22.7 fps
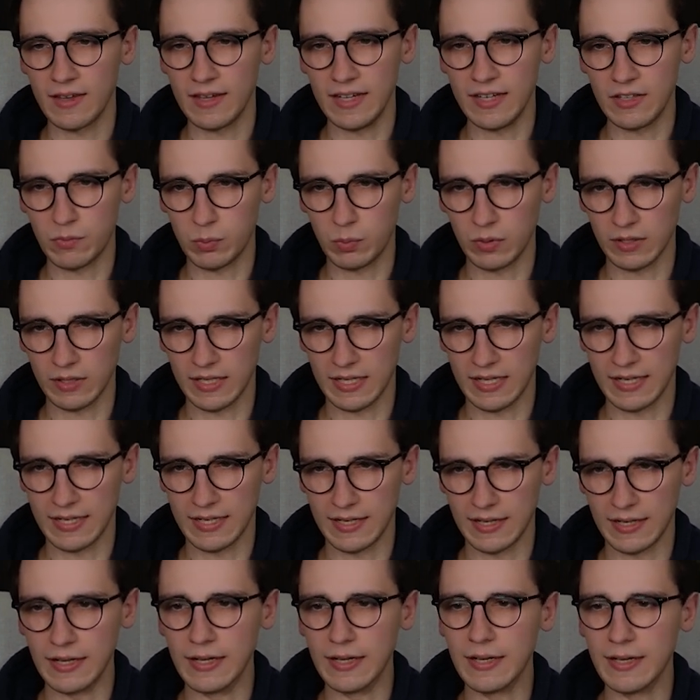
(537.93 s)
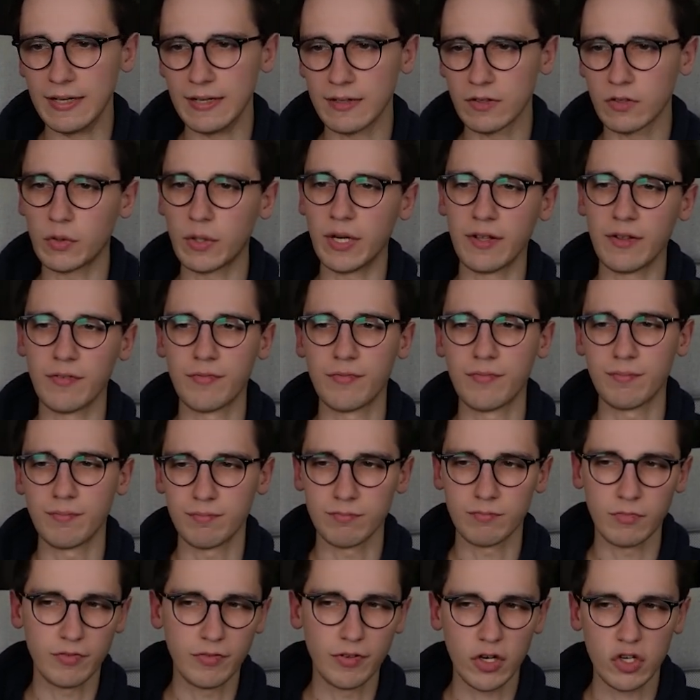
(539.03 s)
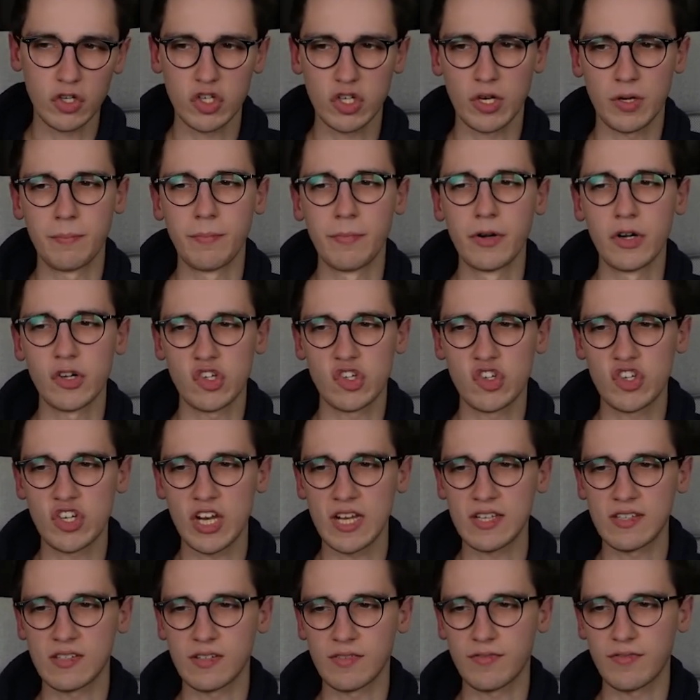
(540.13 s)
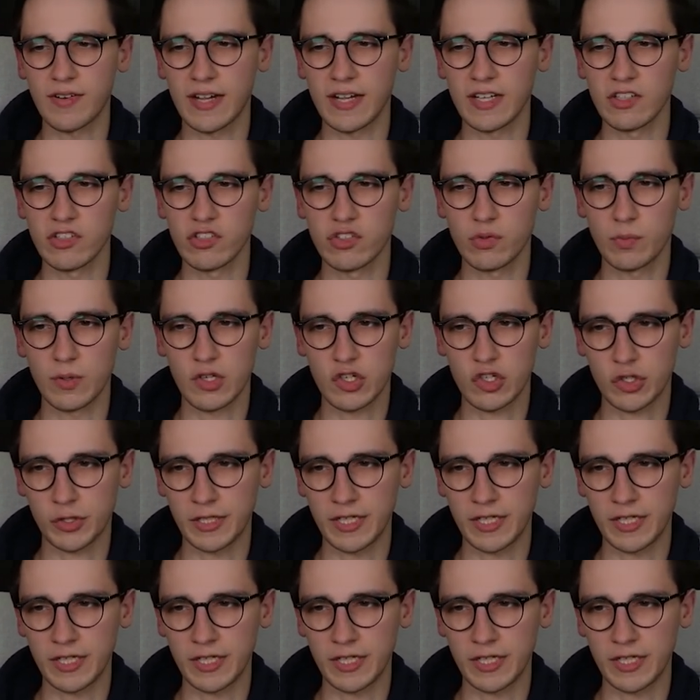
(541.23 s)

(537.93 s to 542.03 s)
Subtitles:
It will then create a function merge JSON files, which